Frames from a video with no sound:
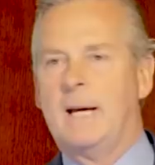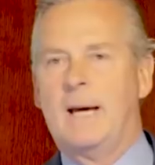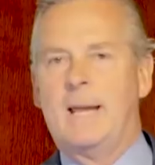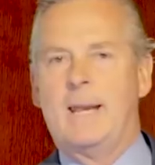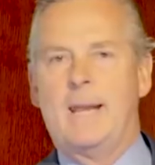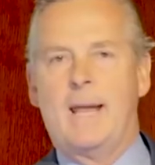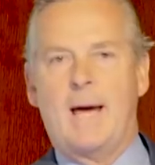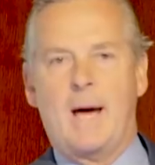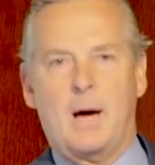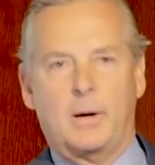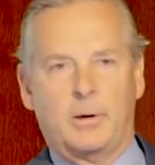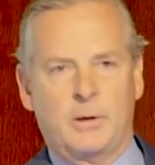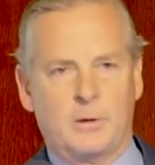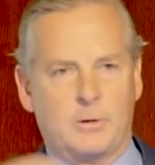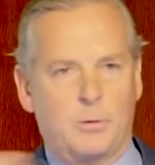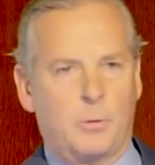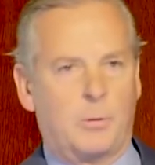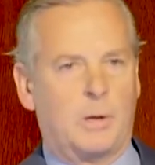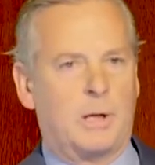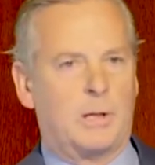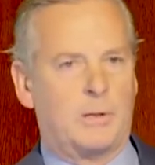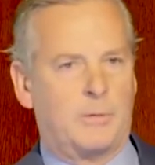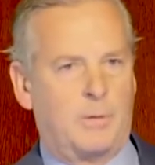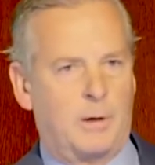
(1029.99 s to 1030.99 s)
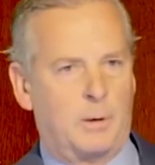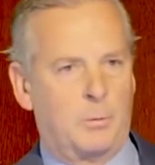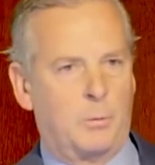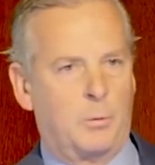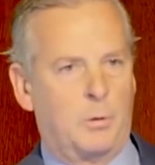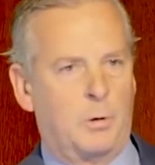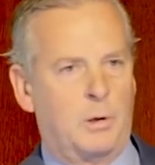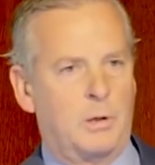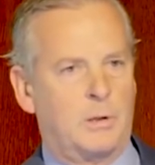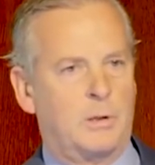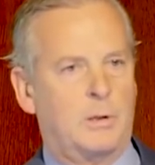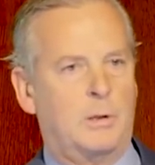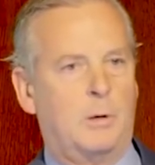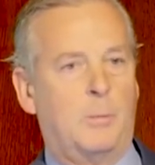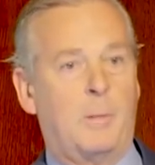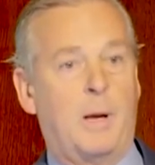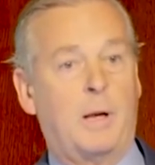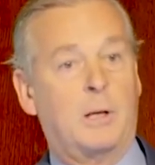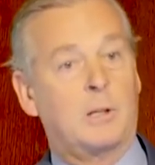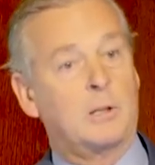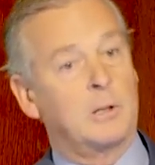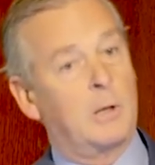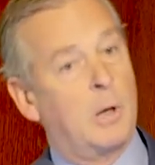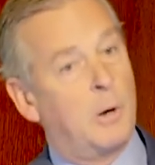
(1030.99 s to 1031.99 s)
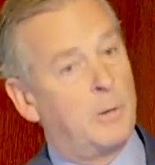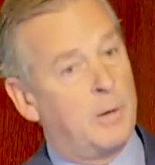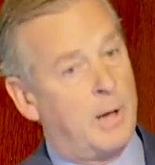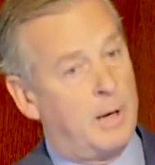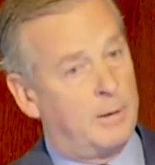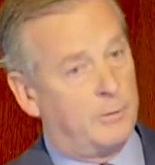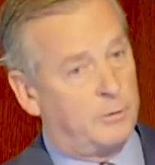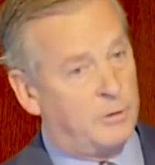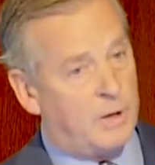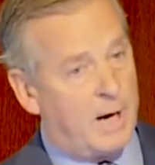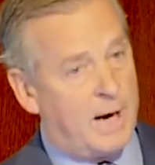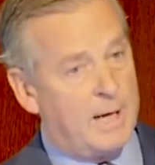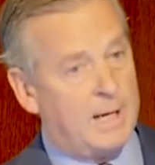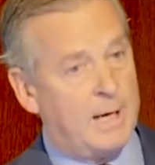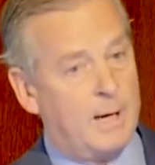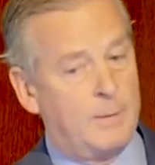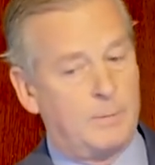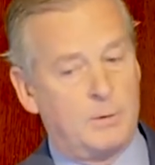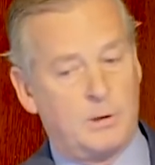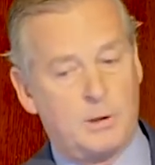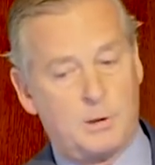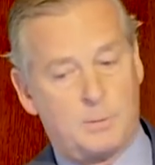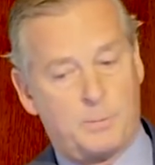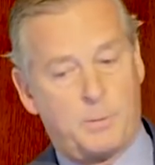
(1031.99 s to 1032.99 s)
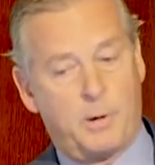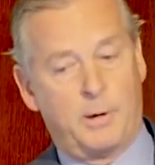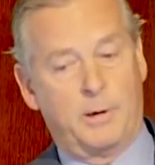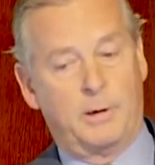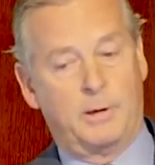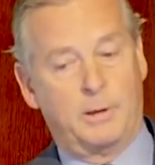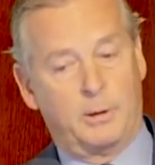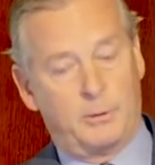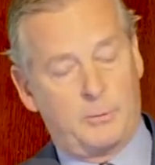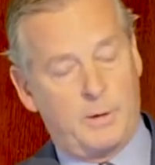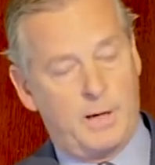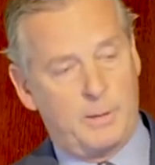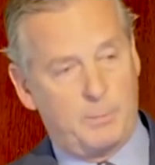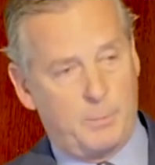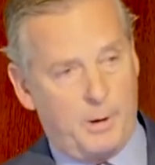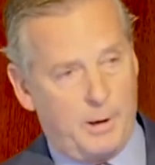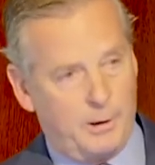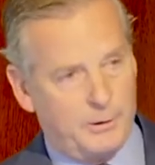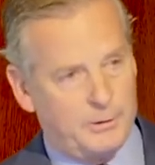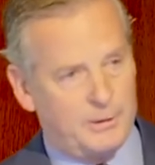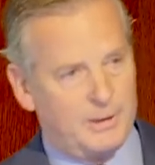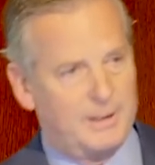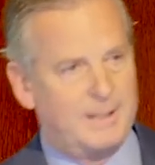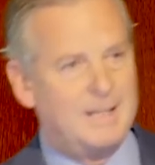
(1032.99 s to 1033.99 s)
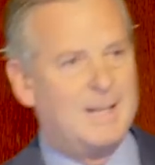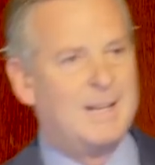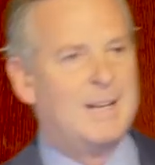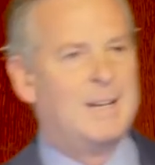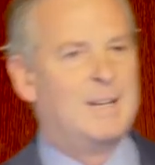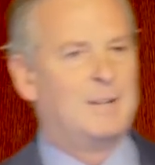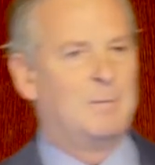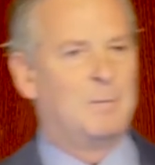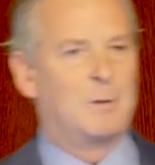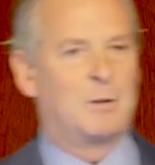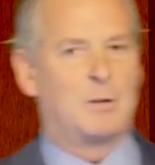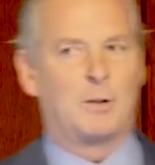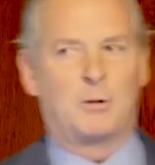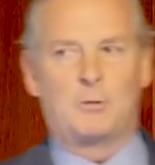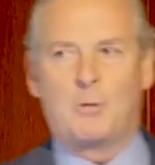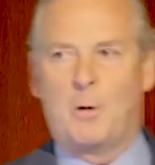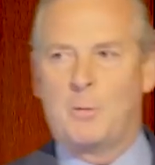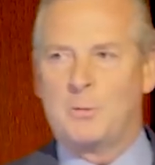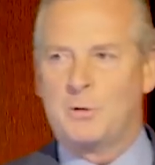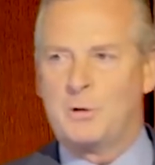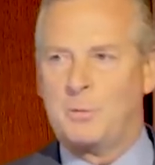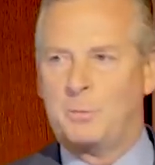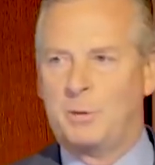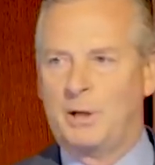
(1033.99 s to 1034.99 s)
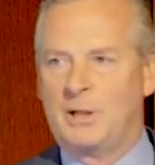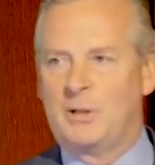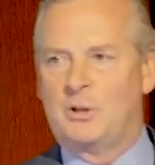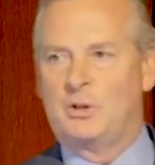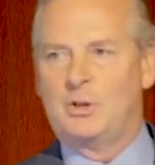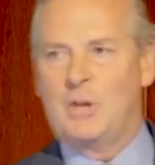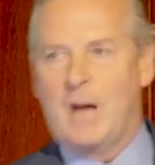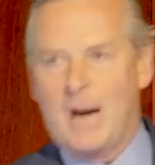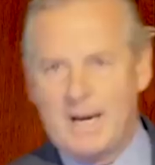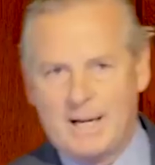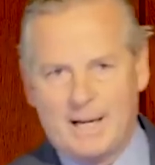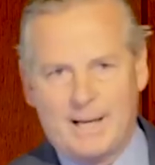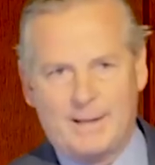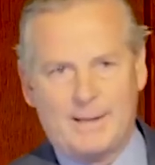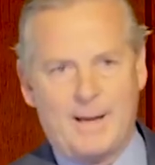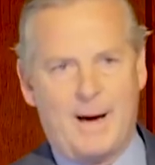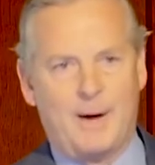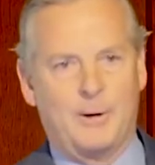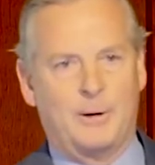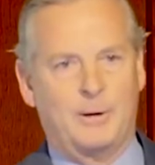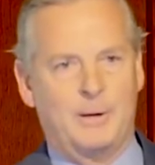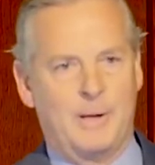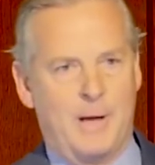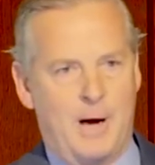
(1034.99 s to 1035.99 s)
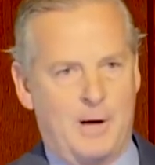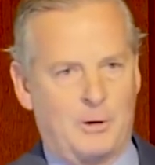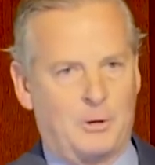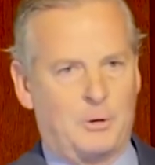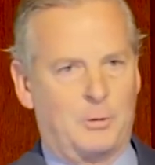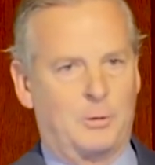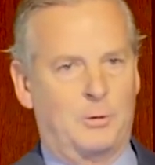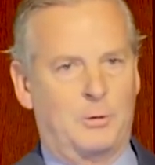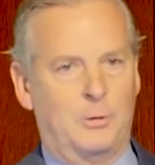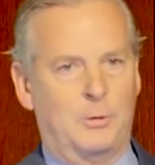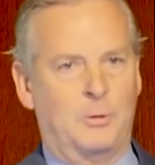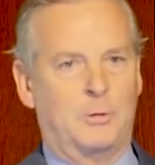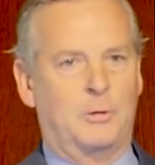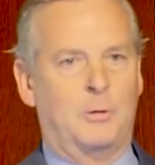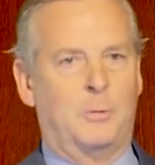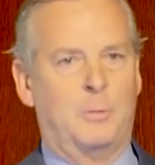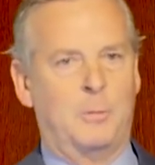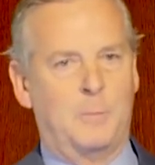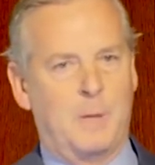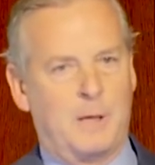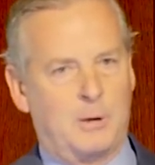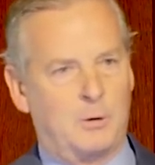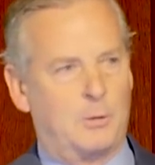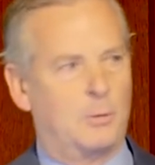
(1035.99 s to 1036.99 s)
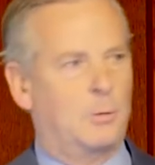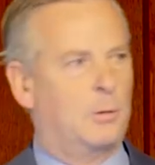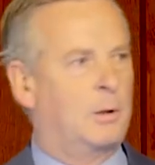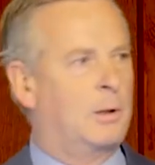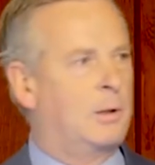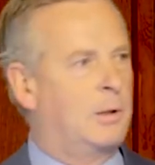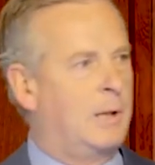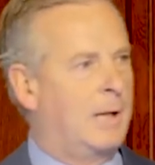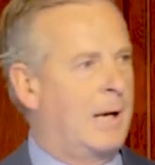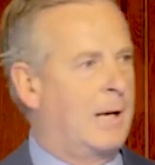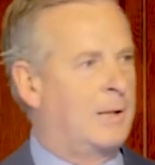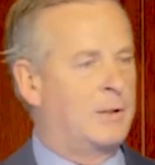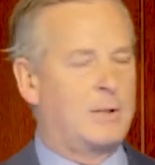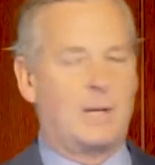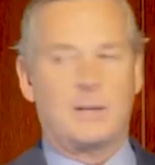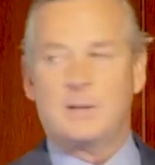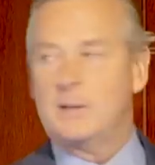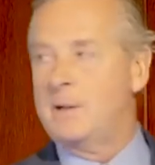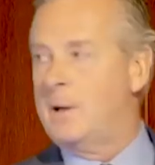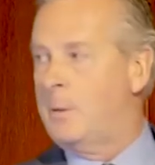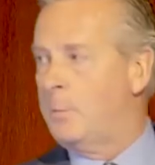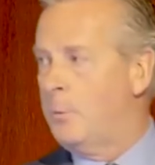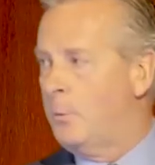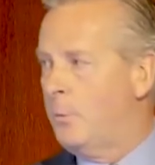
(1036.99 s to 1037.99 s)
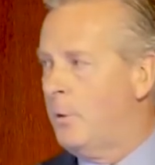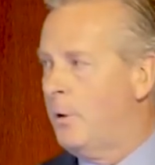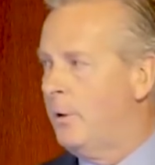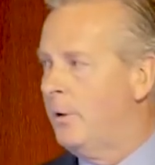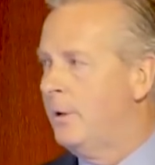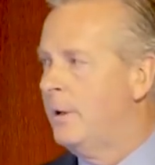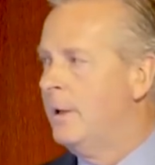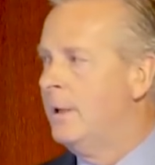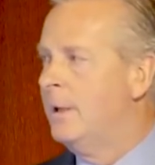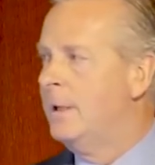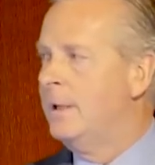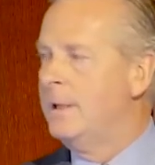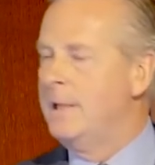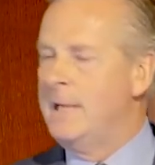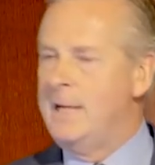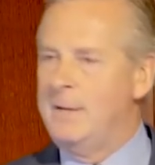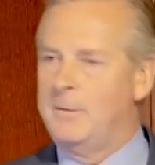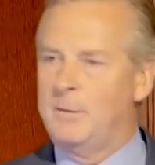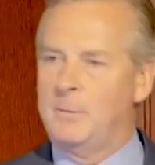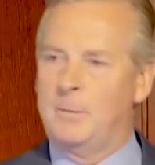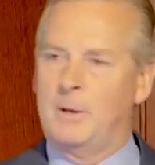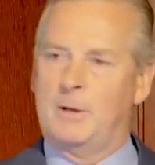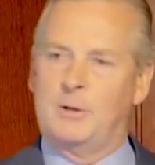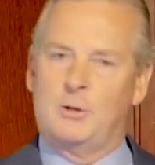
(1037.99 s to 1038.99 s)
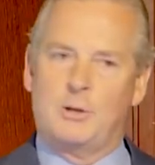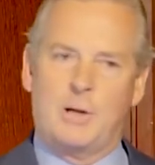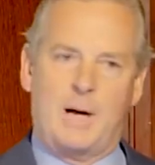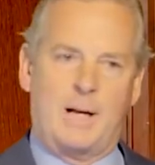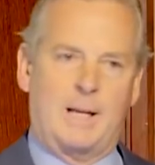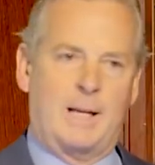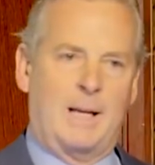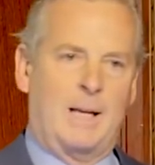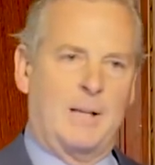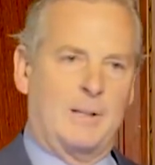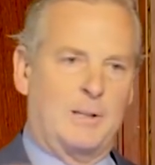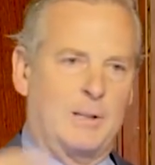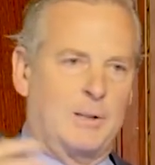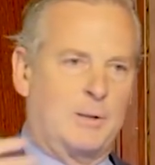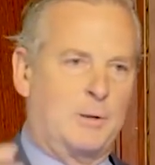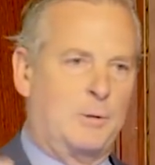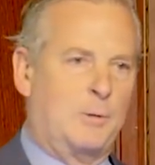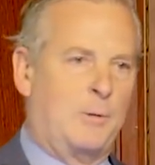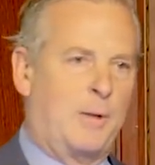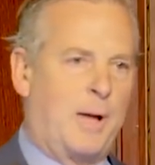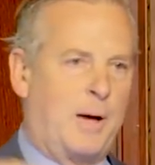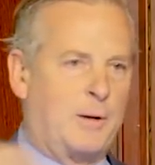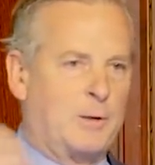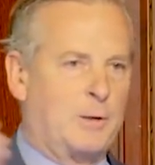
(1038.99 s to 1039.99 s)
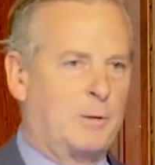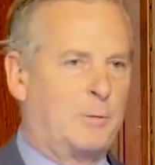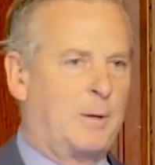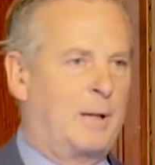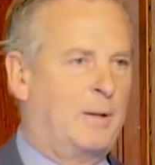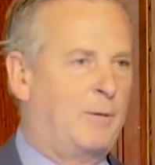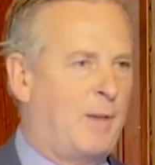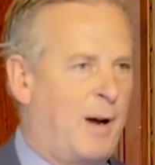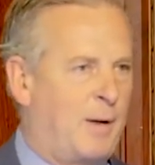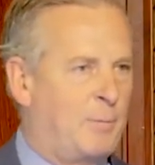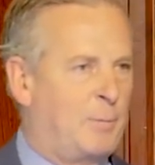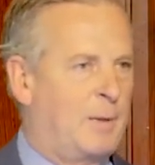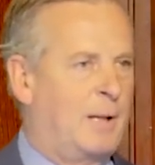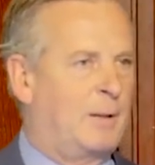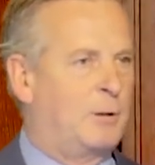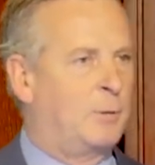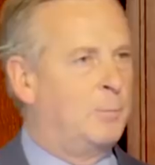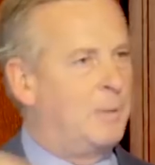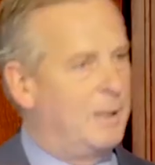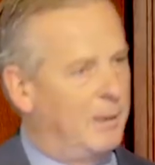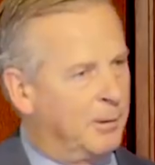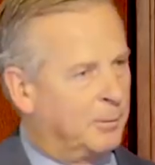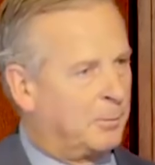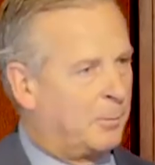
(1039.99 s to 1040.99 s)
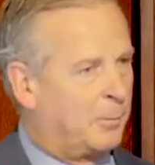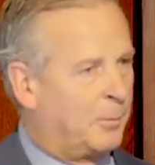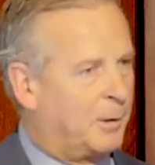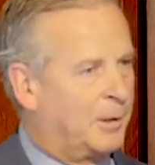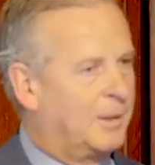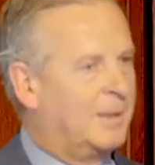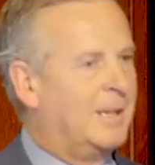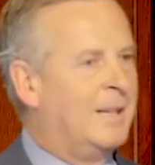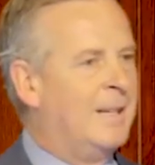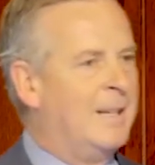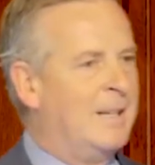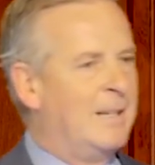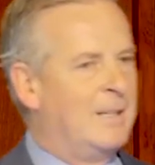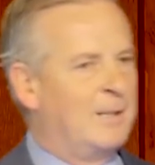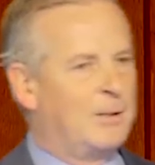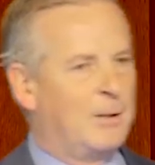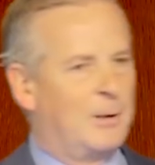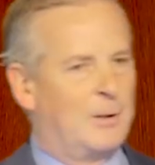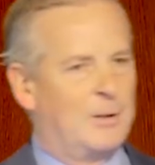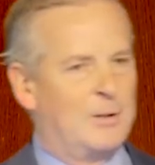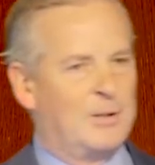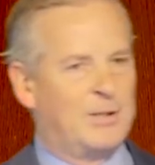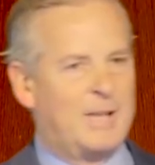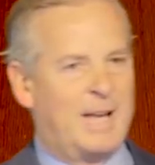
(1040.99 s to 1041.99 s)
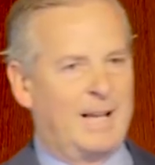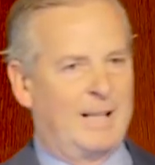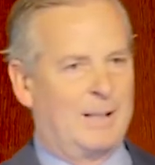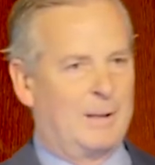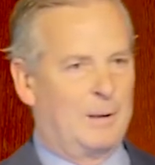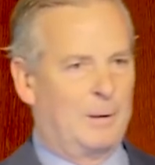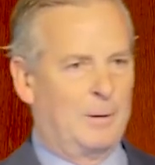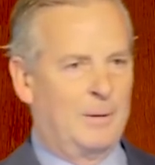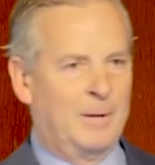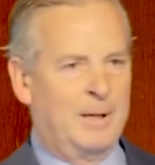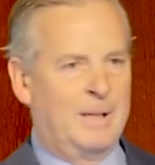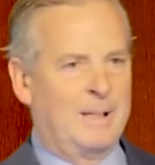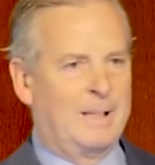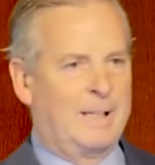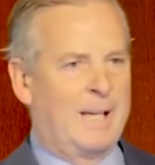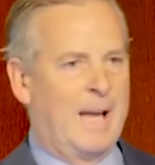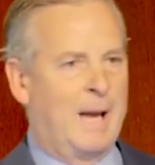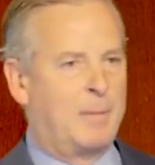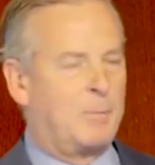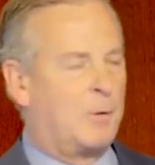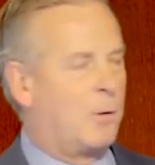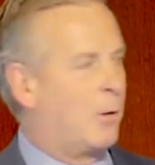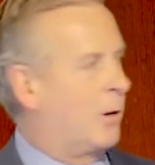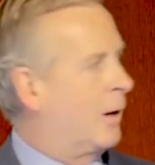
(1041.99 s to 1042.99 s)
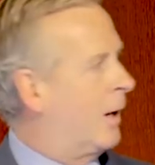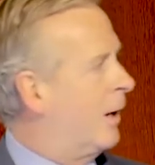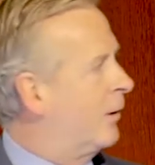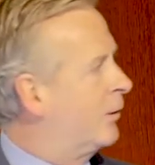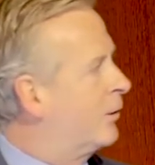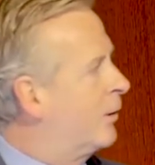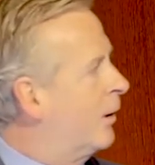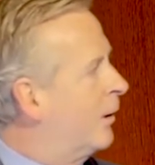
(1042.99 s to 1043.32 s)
And now there's all kinds of other worries about a slowdown of China, which is part of the trade policy. Mr. Trump is to bring China down a notch or two, so we make sure that the United States is number one, even when China has this 2025 plan to be number one. So there's that little game going on.